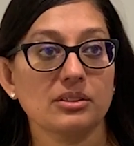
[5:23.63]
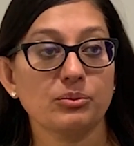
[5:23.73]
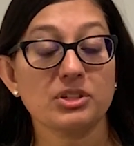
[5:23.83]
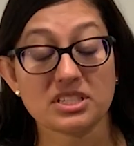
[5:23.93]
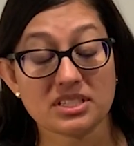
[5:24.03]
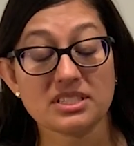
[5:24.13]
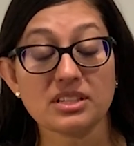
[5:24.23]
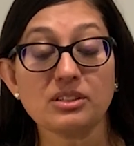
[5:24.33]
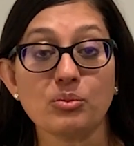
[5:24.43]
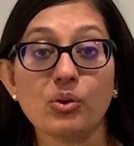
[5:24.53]
which is
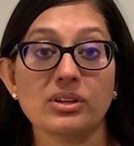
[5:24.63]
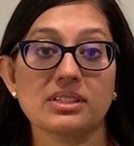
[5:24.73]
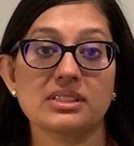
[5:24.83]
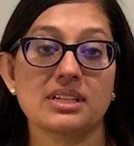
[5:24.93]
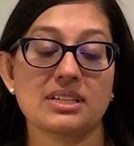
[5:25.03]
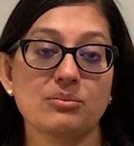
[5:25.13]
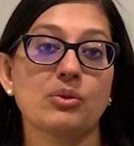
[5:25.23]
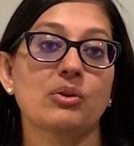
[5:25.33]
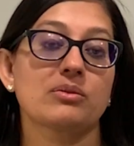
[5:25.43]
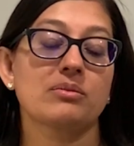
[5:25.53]
still important as a
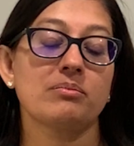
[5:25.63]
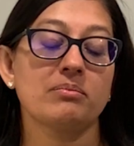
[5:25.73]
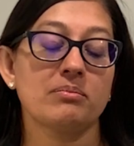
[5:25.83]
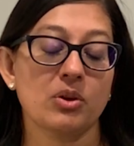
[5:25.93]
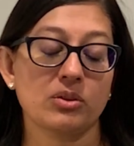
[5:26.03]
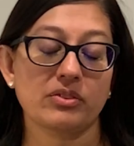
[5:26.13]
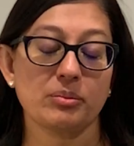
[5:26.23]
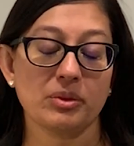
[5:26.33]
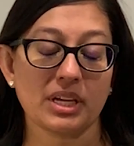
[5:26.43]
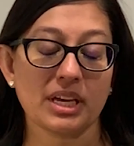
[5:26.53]
mode of
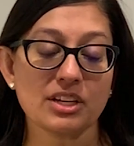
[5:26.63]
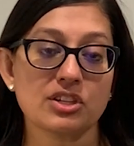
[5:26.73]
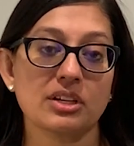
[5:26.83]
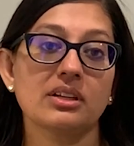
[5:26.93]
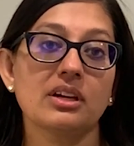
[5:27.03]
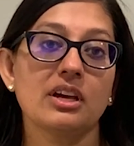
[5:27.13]
communication,